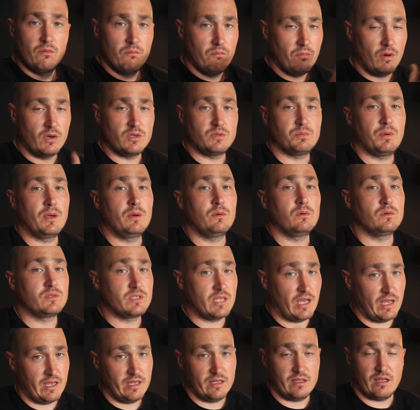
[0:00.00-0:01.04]
most people
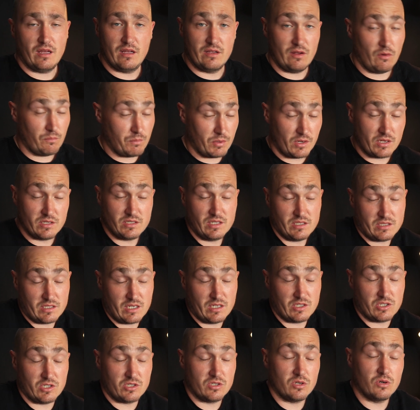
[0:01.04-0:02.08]
take, because it's
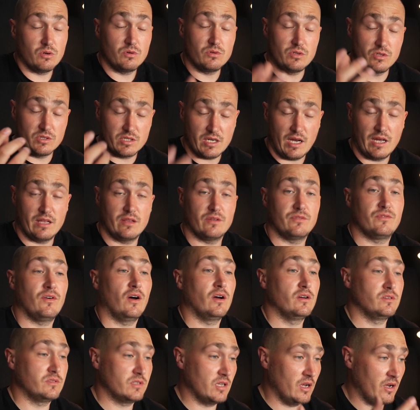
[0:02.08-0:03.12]
digital, you take the
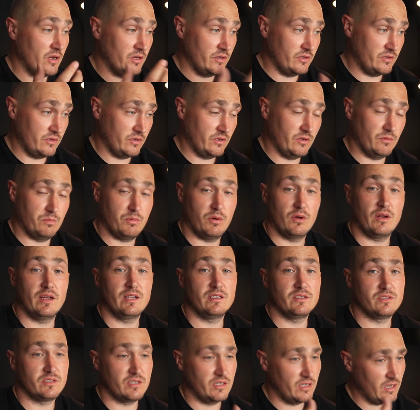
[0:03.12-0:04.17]
photo, you put it
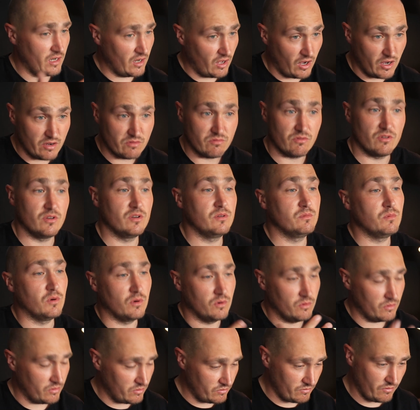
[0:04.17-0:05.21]
into your Lightroom
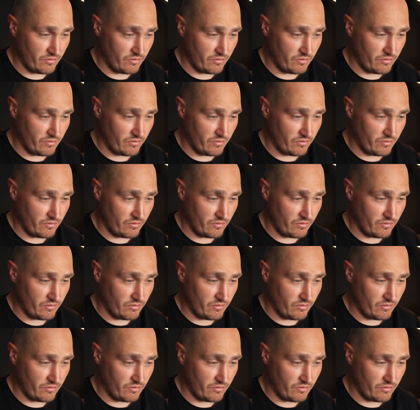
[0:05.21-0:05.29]
or